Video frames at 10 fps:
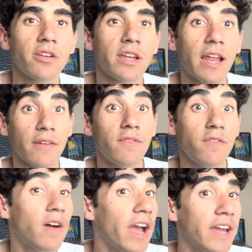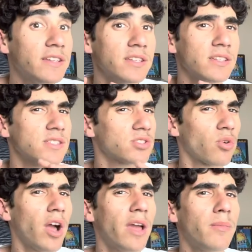And I've I had to
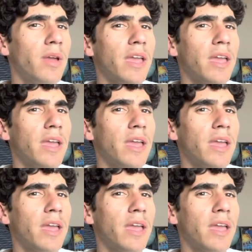describe